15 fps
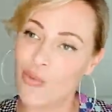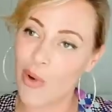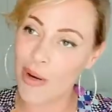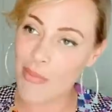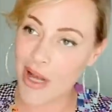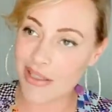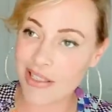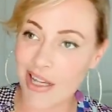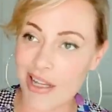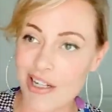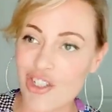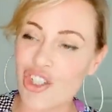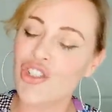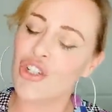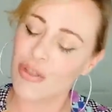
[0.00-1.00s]
You want a monster
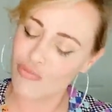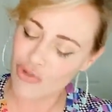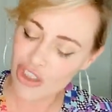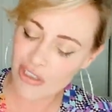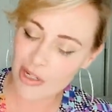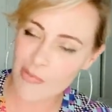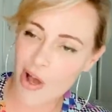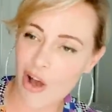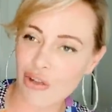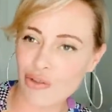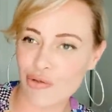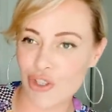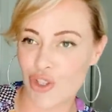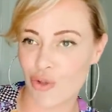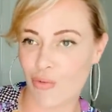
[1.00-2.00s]
energy drink? Come on, I'll
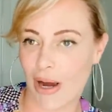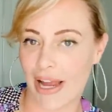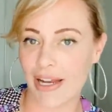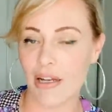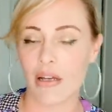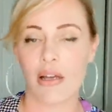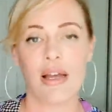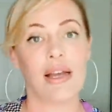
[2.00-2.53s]
treat you right.